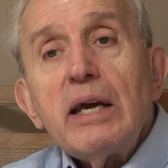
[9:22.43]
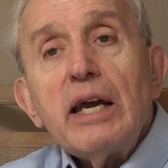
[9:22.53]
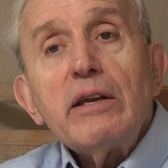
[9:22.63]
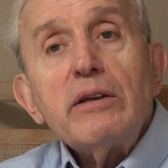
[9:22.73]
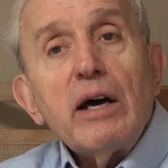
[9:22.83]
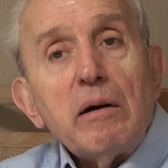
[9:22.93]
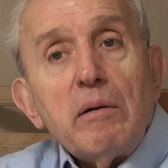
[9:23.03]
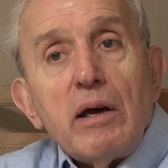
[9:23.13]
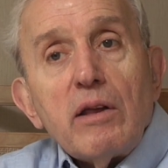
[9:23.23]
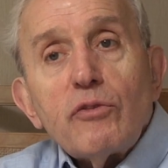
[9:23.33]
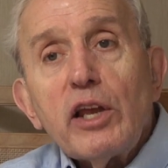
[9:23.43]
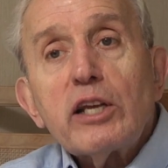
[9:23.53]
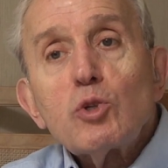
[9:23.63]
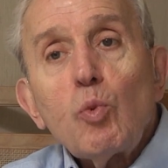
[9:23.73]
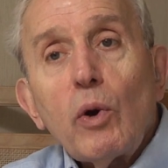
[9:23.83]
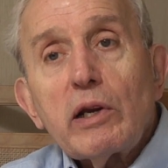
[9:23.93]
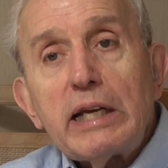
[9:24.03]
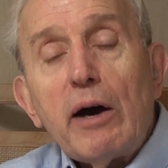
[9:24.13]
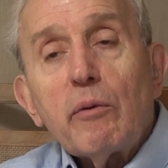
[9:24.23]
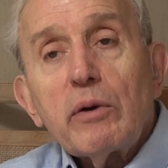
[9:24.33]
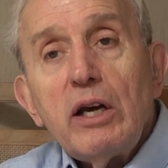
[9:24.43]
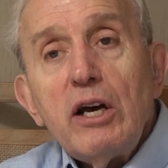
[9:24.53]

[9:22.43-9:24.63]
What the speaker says: and things worked out.